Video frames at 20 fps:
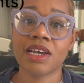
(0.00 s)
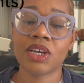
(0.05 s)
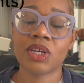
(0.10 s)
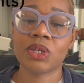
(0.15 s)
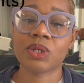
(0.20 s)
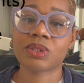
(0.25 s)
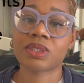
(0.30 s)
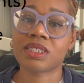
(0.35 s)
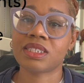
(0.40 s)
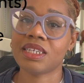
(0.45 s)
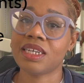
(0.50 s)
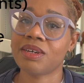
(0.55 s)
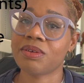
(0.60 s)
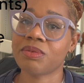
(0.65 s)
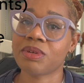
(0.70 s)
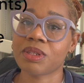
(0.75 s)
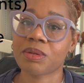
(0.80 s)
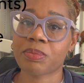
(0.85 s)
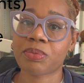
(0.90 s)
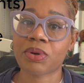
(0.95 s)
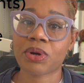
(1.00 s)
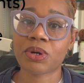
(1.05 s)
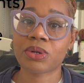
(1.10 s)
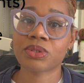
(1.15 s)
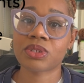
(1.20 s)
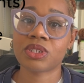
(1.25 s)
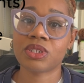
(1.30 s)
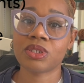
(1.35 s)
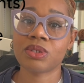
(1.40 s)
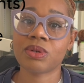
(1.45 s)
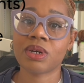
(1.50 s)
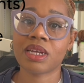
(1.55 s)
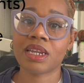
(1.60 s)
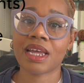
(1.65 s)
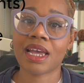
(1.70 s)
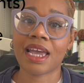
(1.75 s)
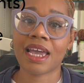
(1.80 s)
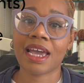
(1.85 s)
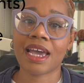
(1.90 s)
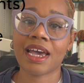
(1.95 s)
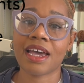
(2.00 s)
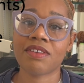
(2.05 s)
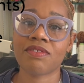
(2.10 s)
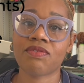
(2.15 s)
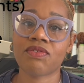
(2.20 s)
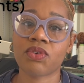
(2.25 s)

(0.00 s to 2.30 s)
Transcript: You'll see it when the pros do it. And